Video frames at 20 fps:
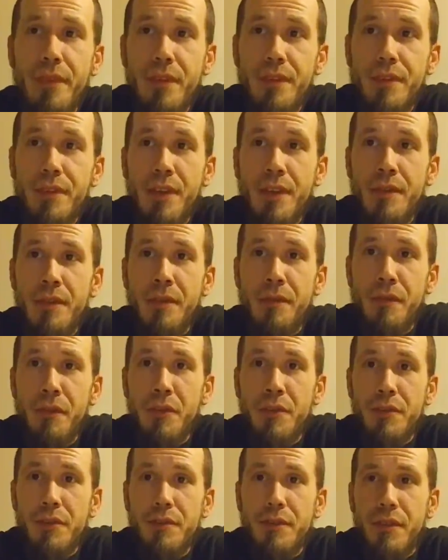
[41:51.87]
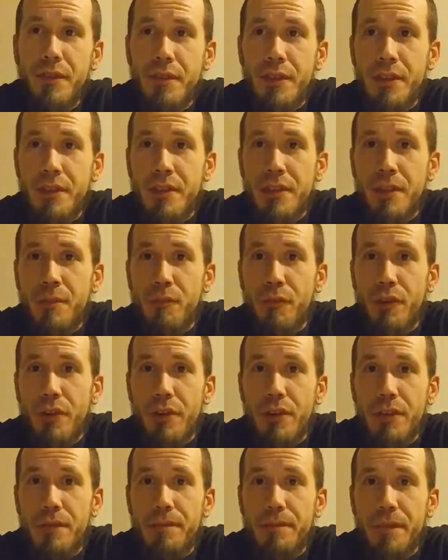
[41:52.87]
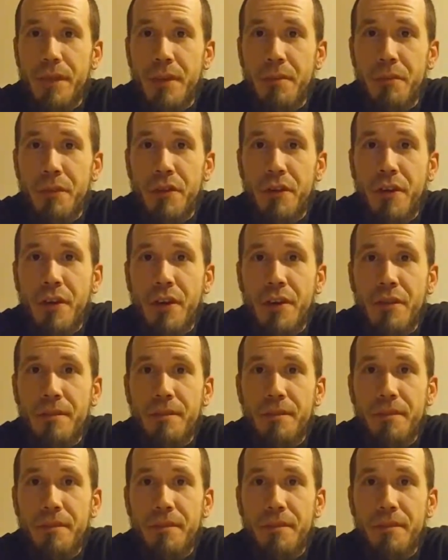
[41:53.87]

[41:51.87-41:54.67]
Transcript: Safety first, then teamwork. I'm gone.